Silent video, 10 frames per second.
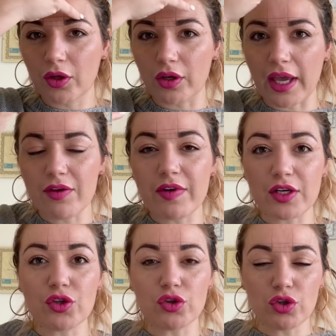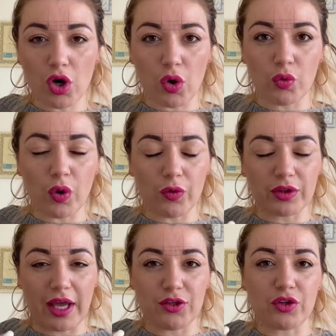okay, where you know
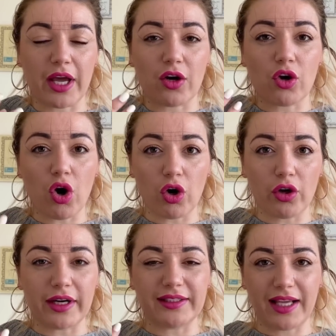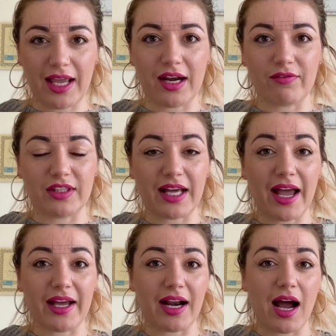that you can color it in with the
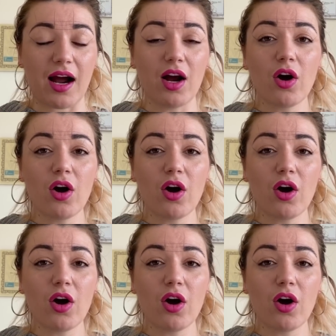henna